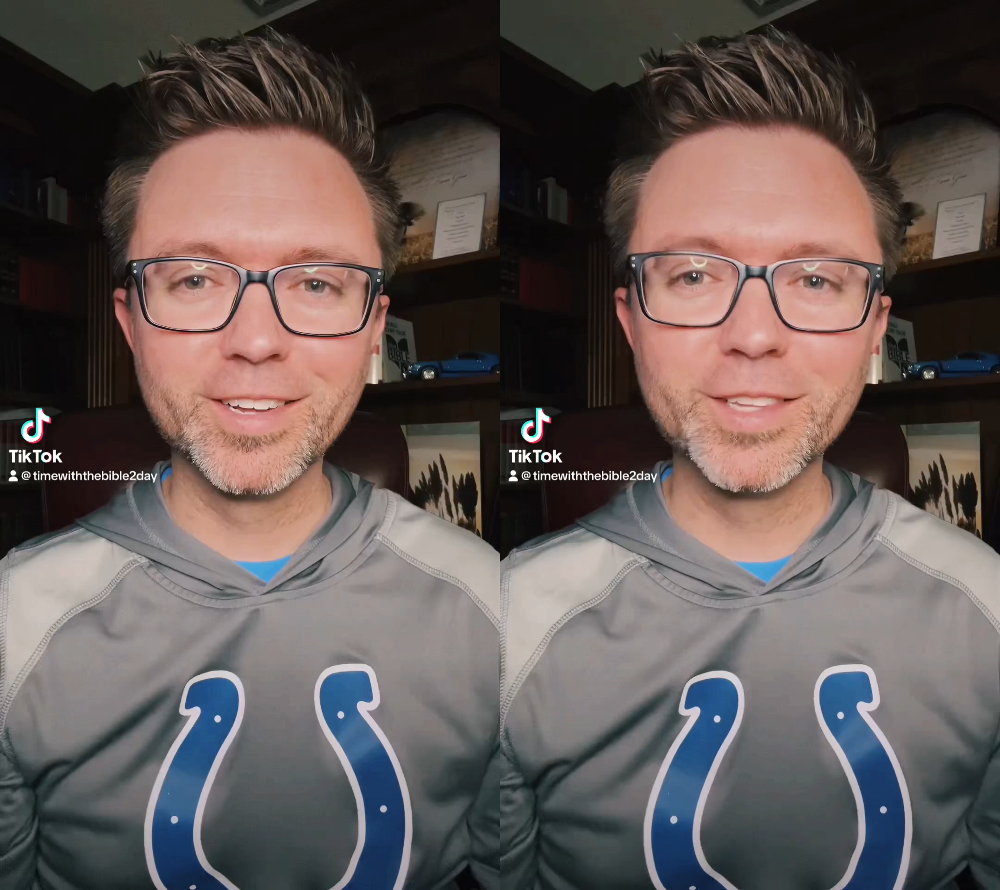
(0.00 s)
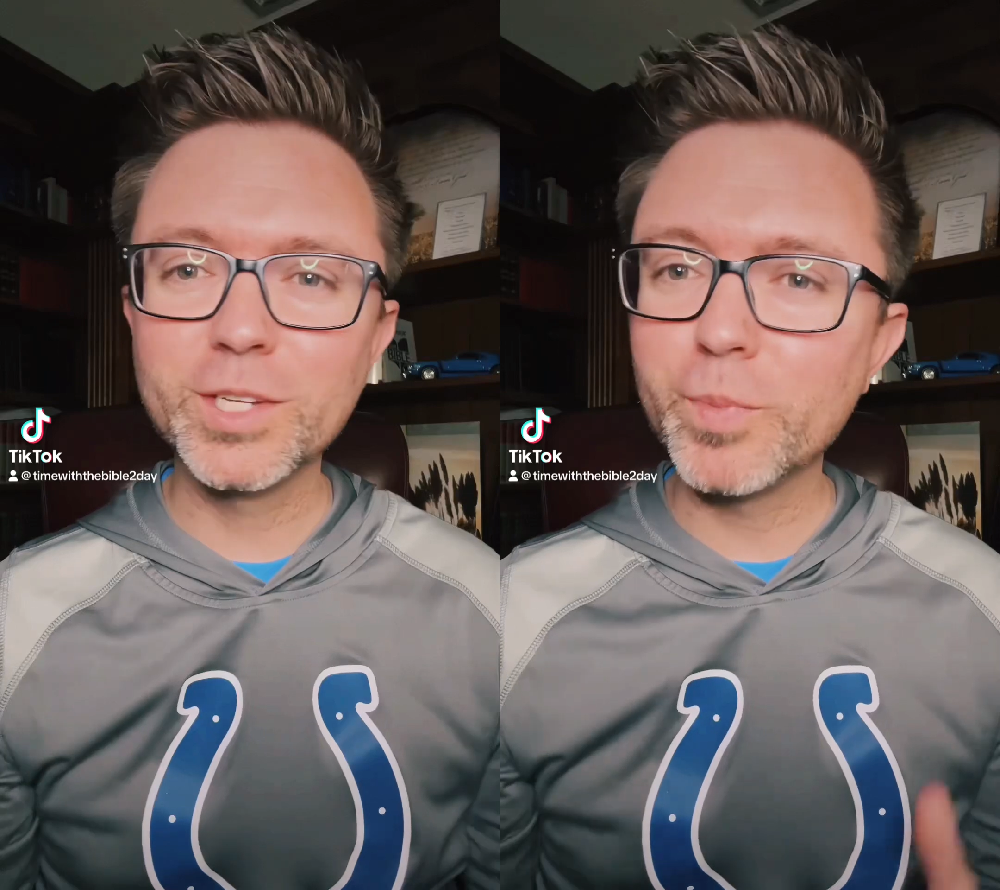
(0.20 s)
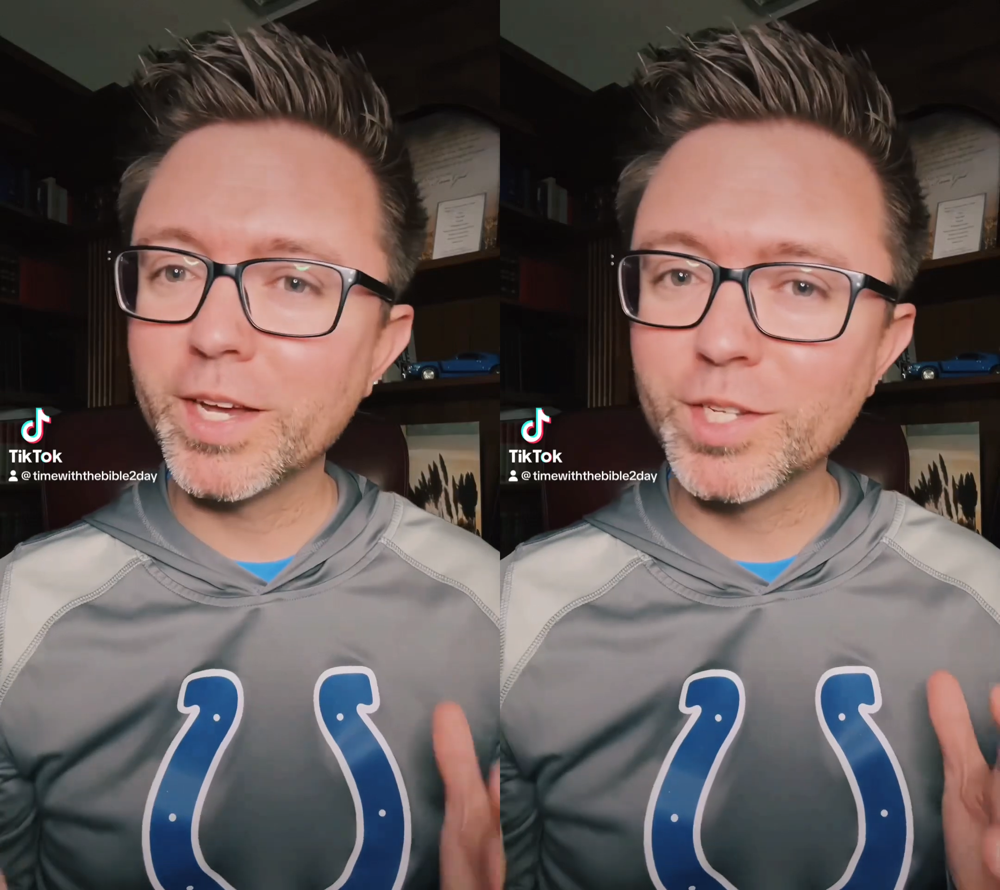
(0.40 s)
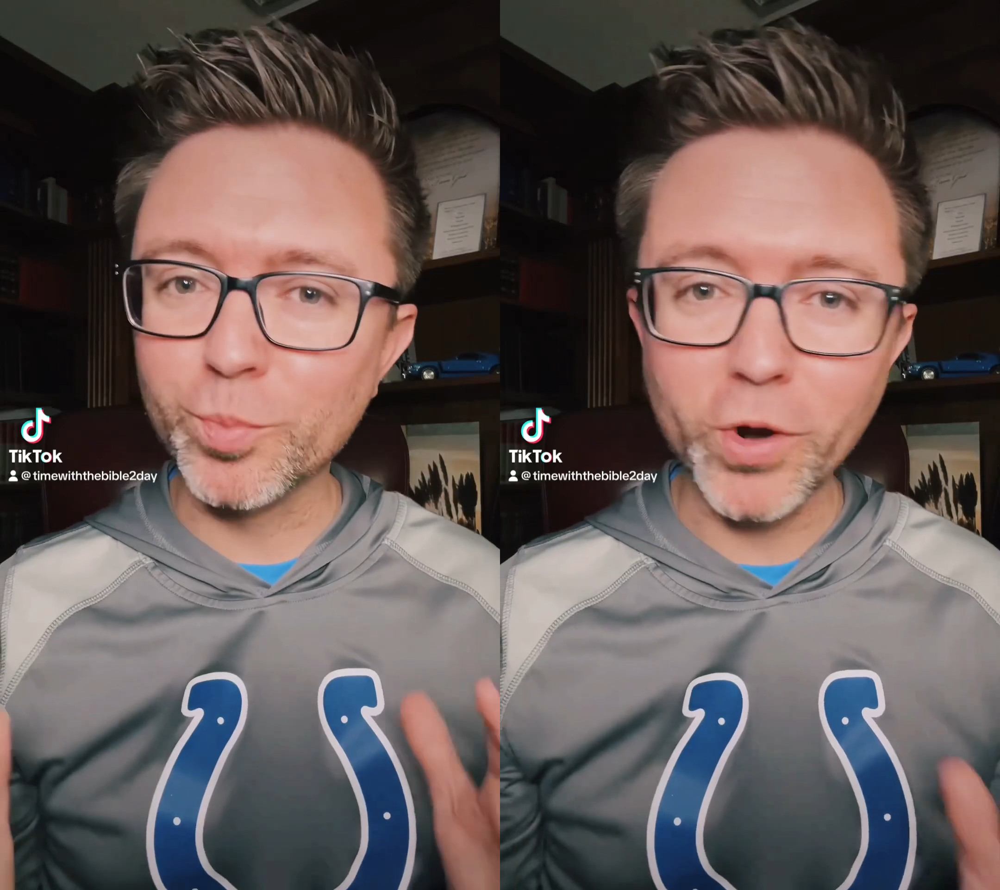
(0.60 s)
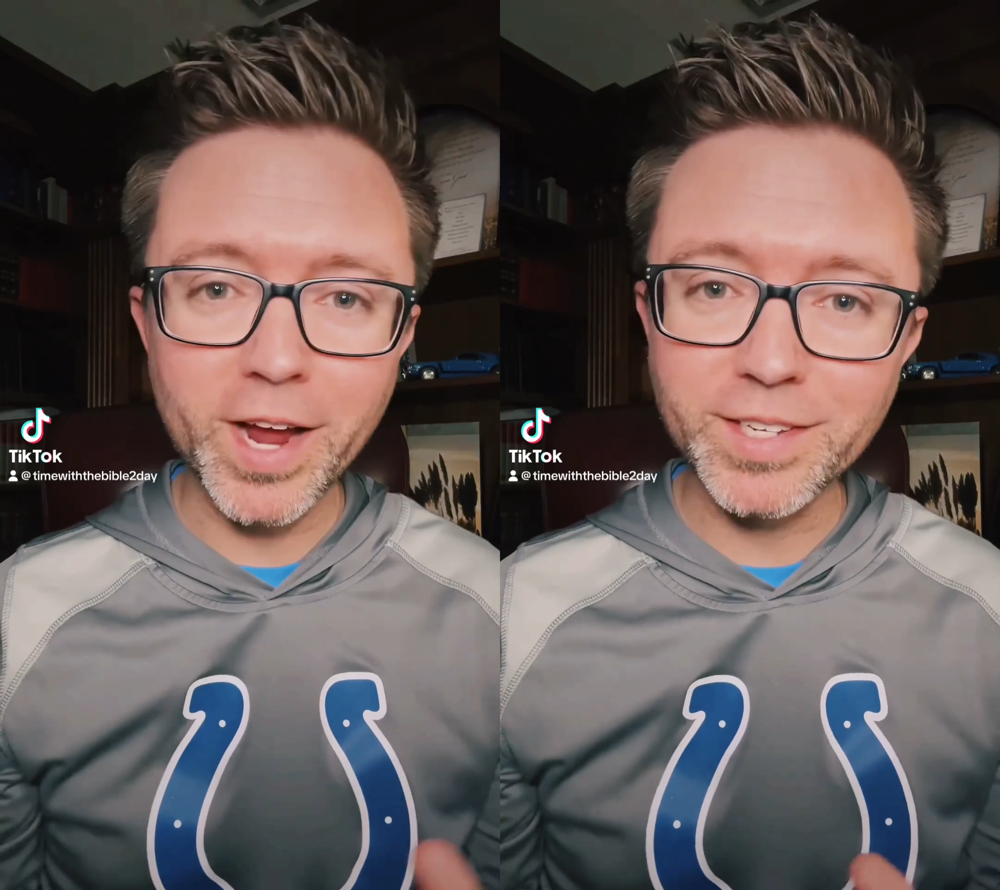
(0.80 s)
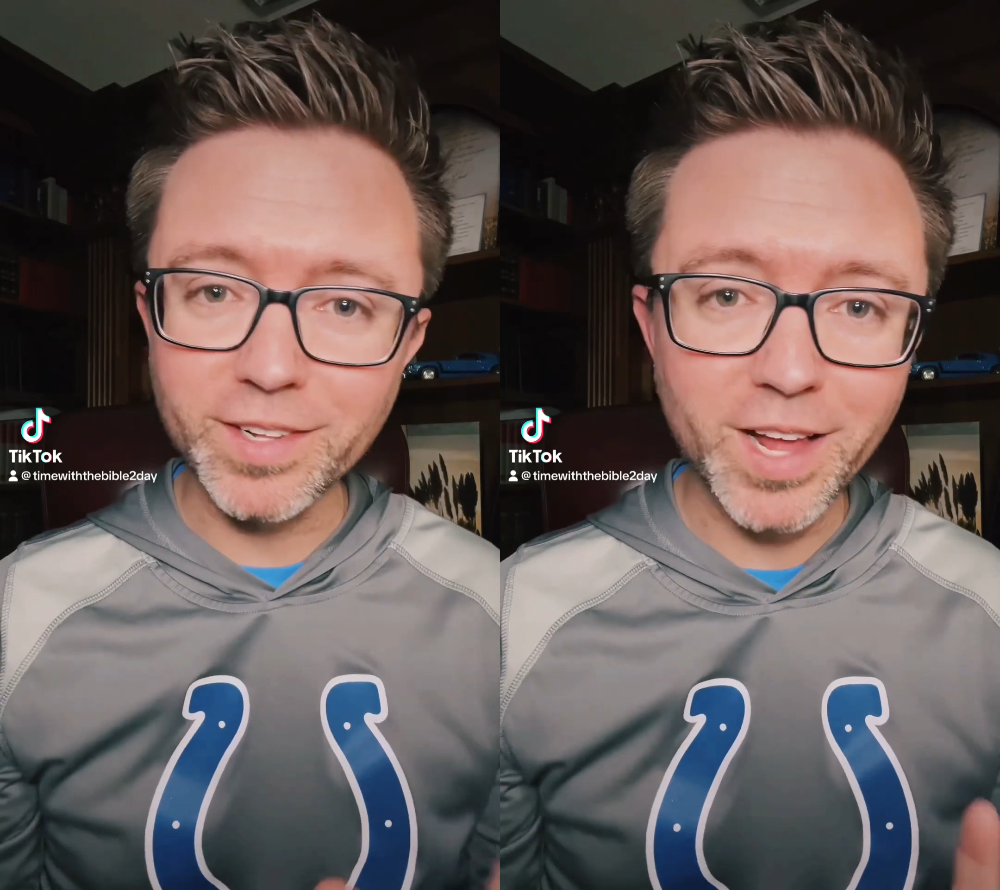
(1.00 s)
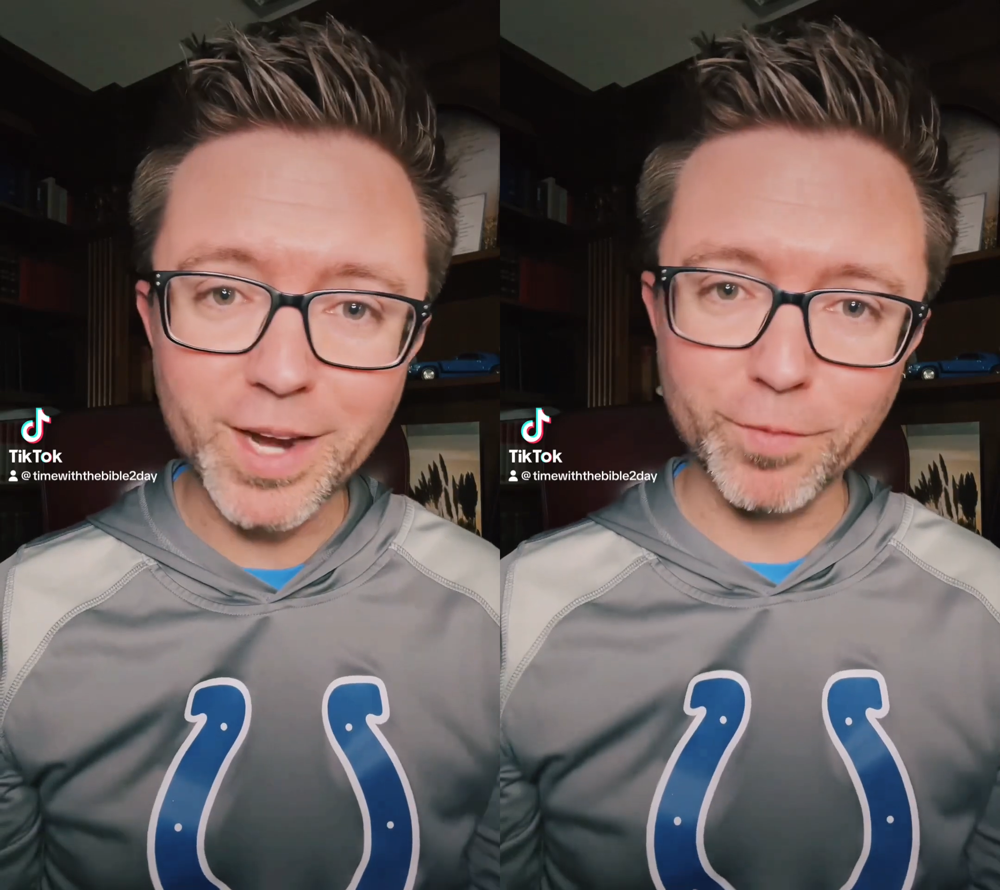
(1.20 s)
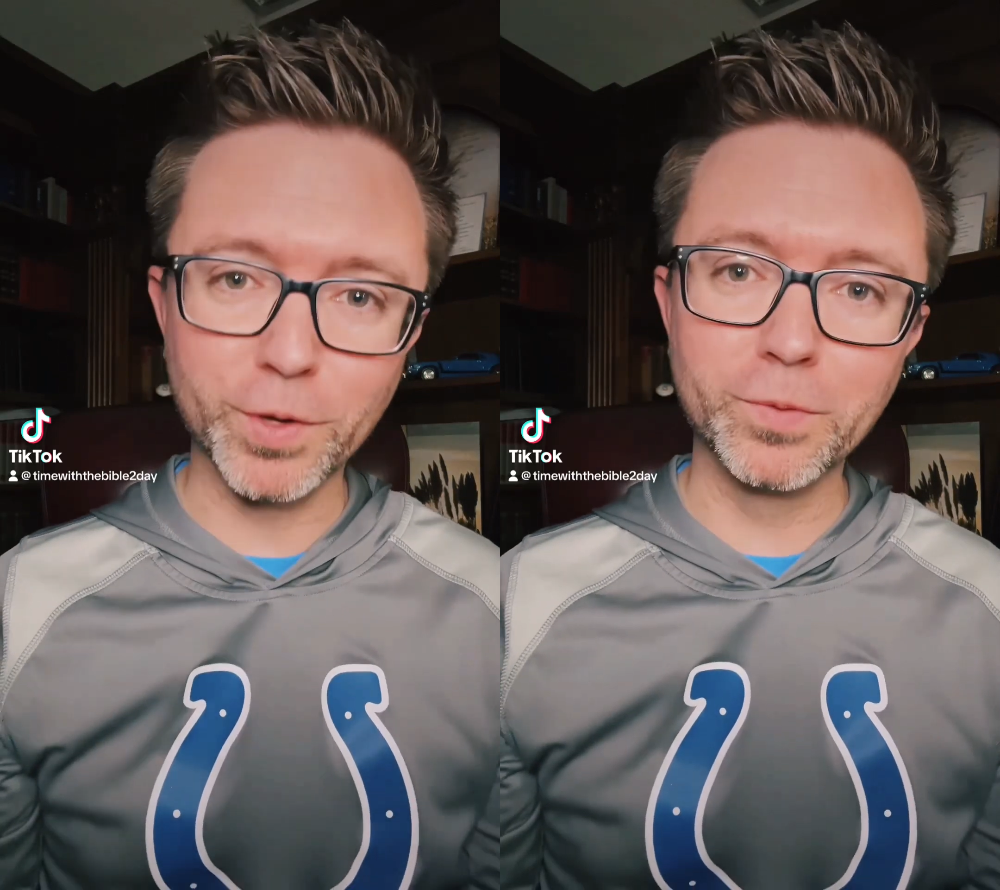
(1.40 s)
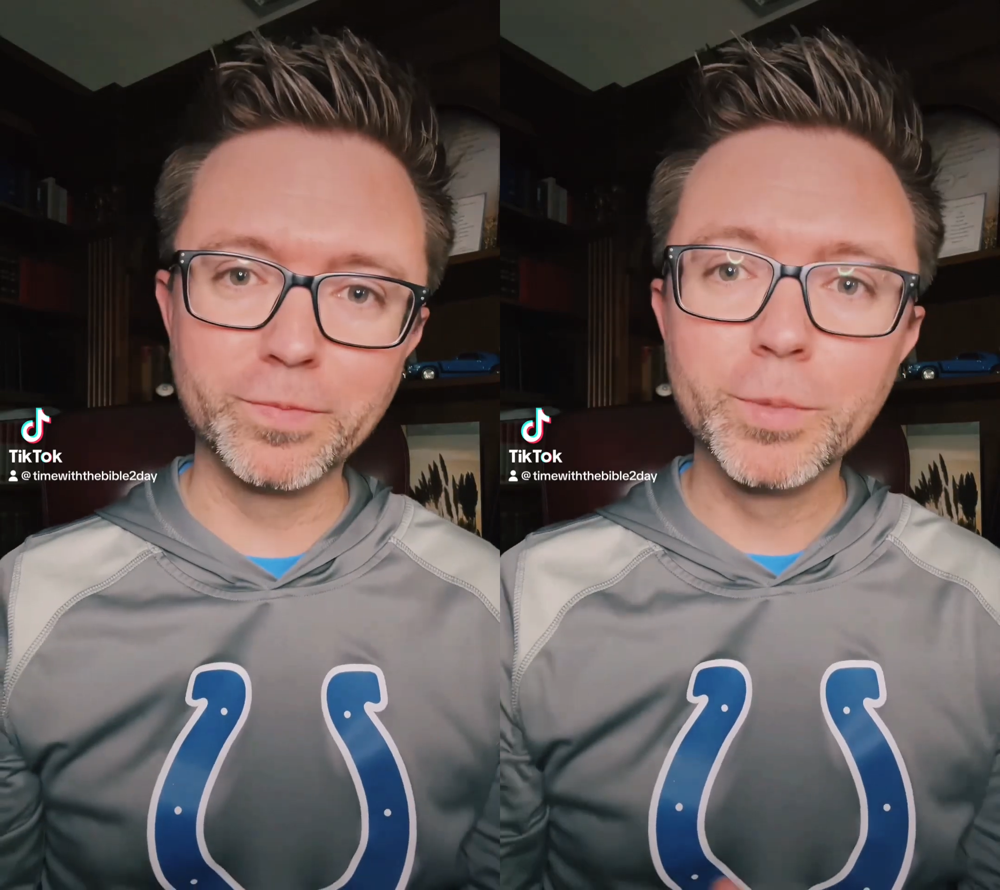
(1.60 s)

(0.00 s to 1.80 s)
This may surprise a lot of you,